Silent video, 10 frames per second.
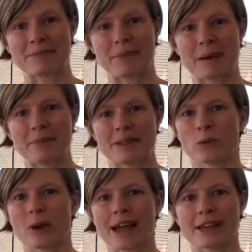It might be the
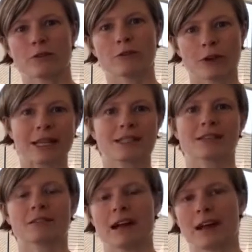way your foot hits
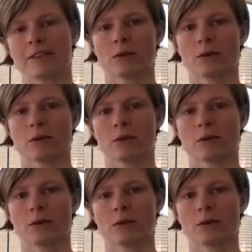the ground,